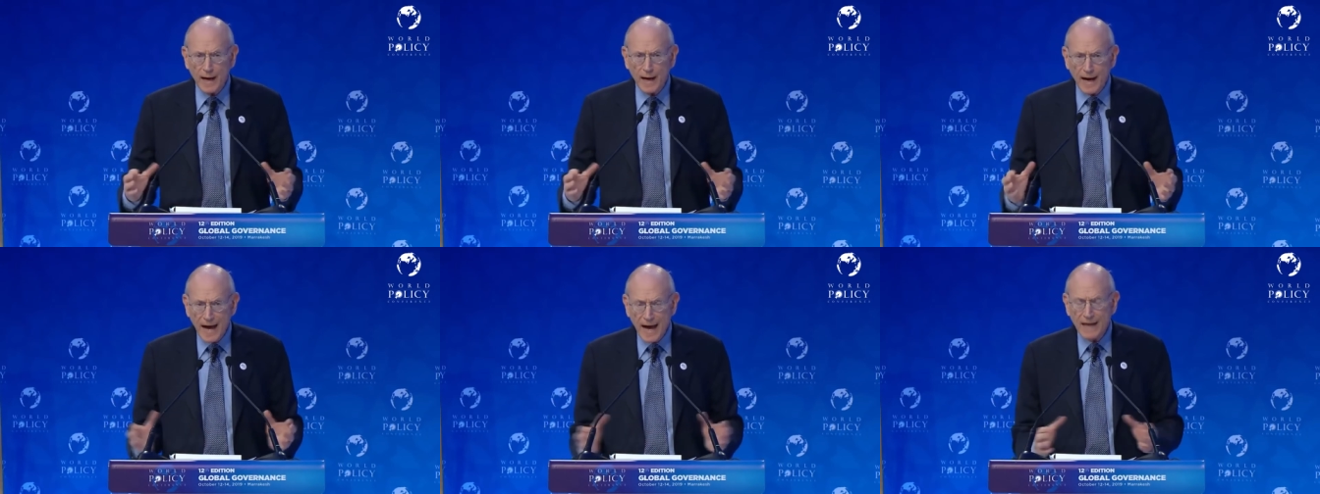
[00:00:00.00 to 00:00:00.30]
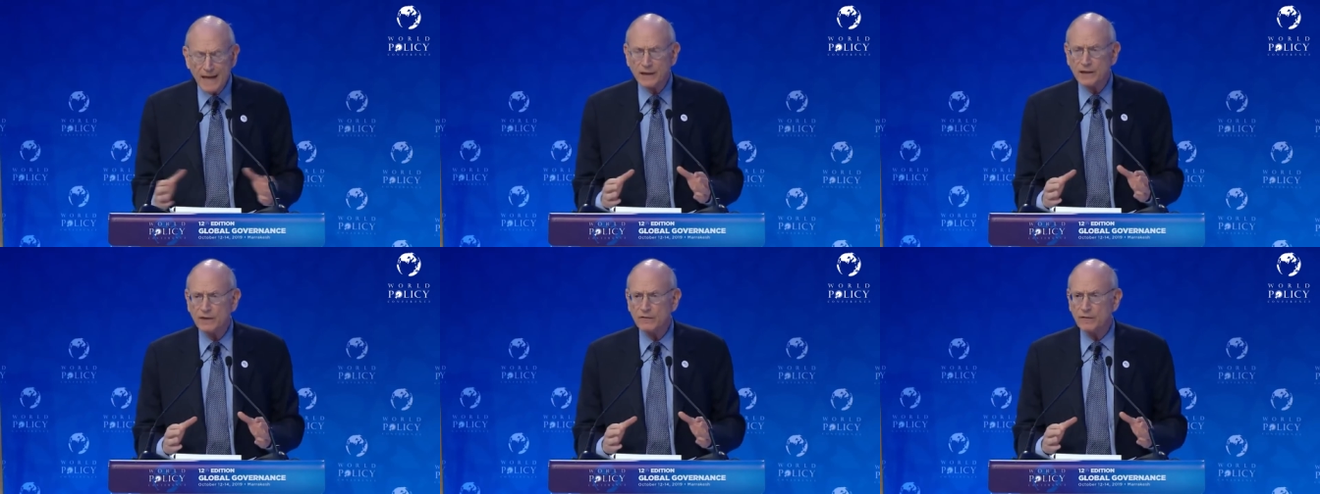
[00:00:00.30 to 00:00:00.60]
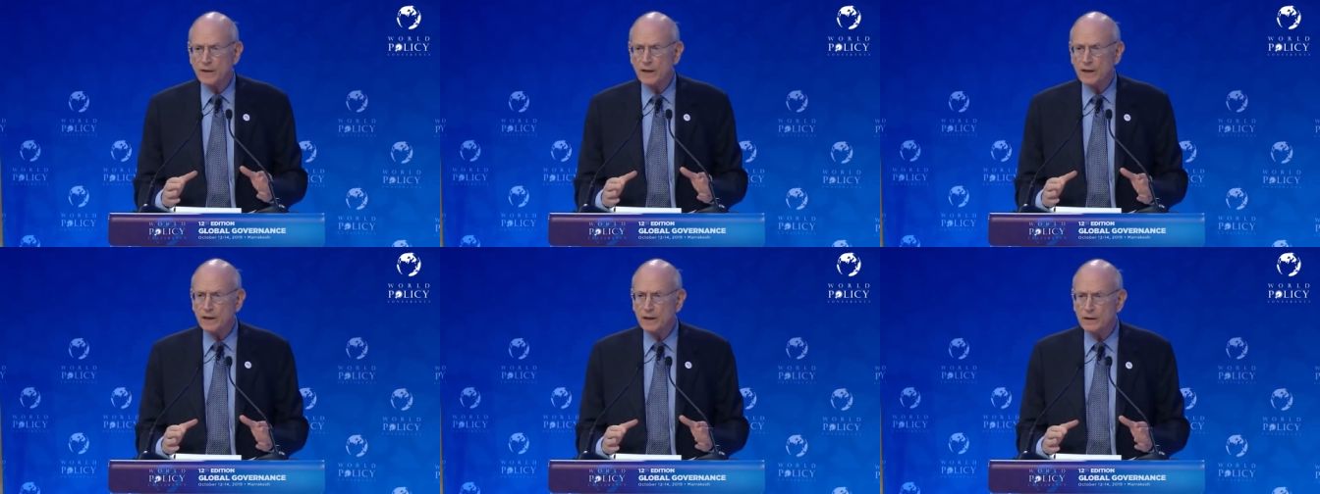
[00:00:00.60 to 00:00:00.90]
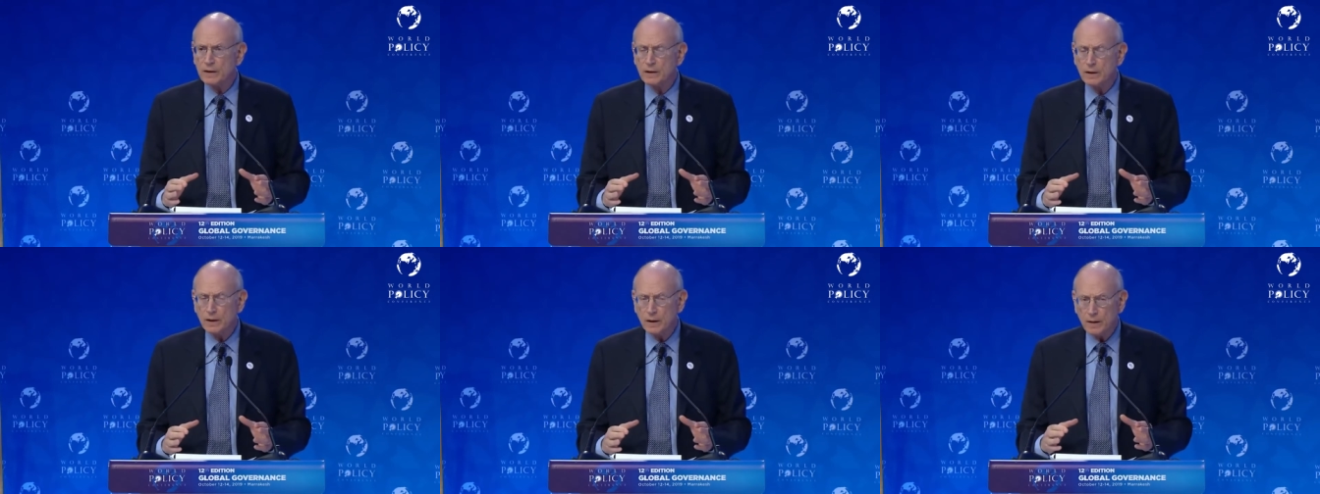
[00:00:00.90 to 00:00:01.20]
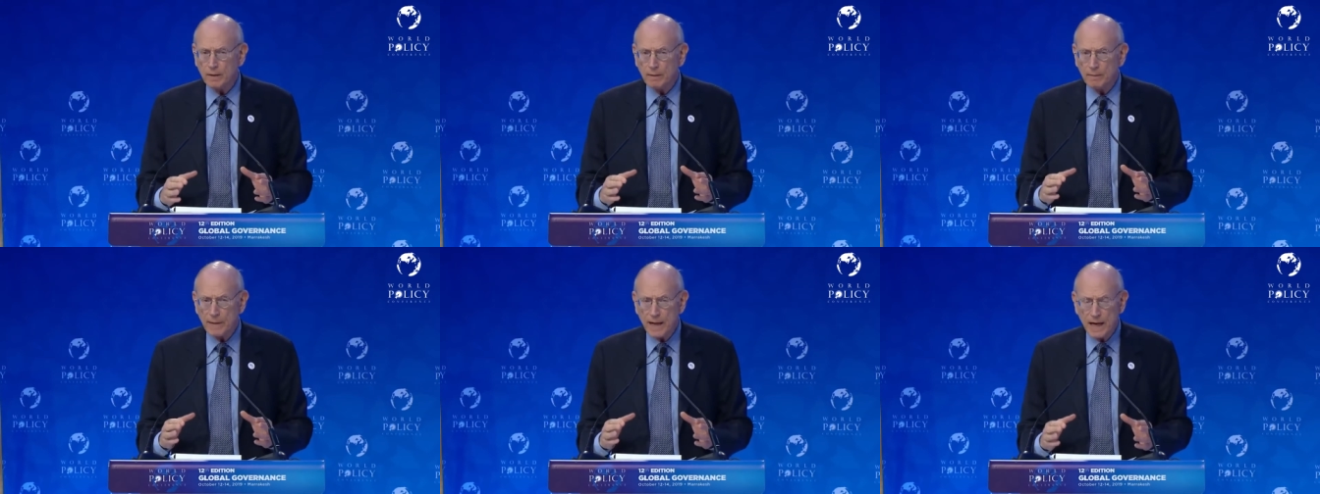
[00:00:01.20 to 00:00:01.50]
activated
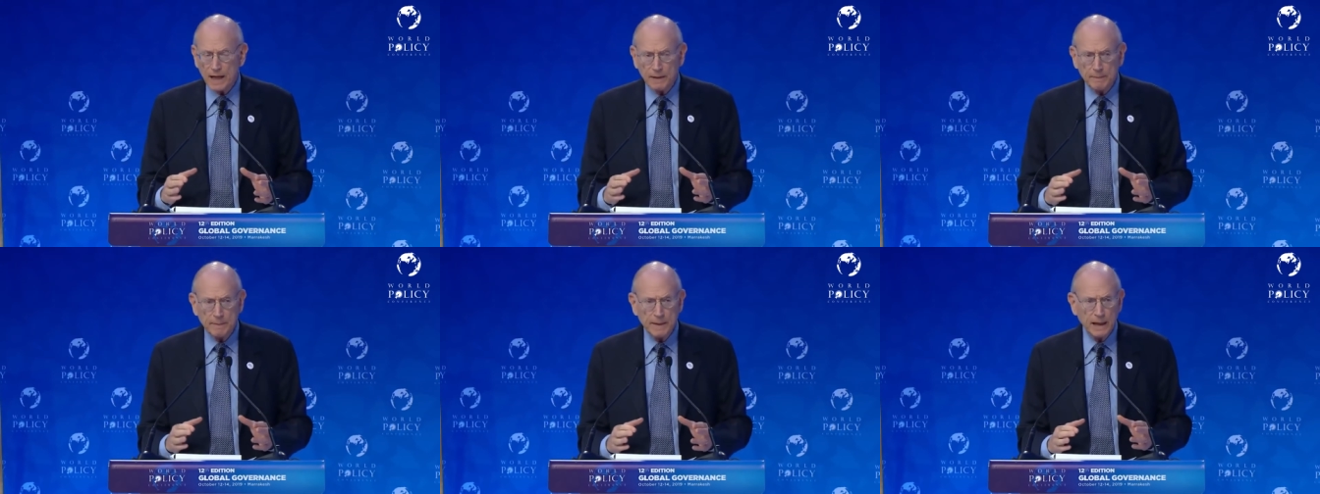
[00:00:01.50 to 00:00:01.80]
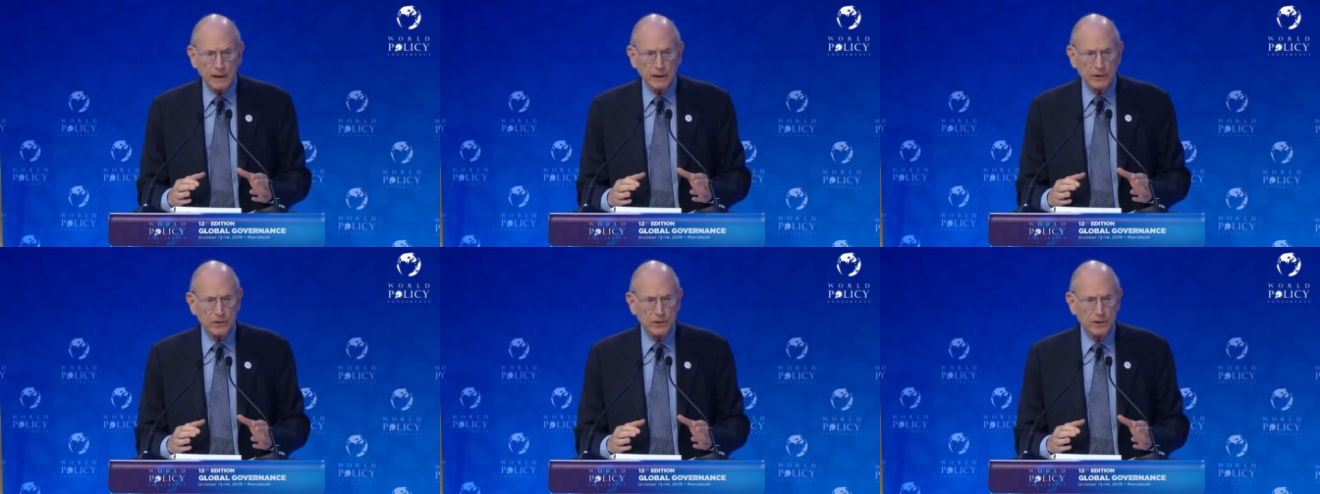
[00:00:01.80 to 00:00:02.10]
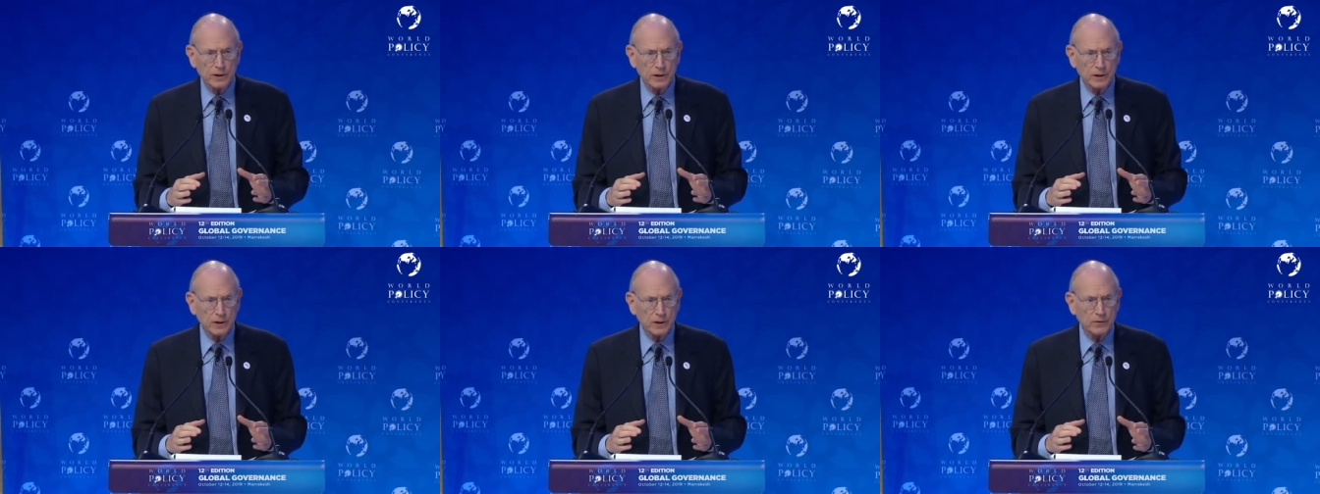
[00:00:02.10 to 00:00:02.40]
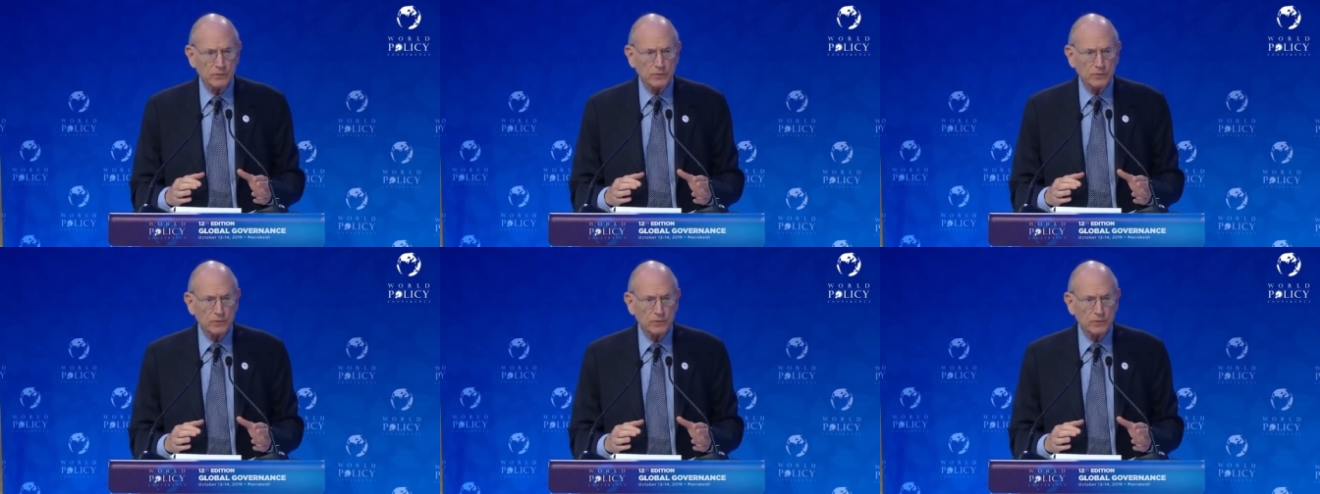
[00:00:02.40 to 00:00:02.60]
by the Palestinians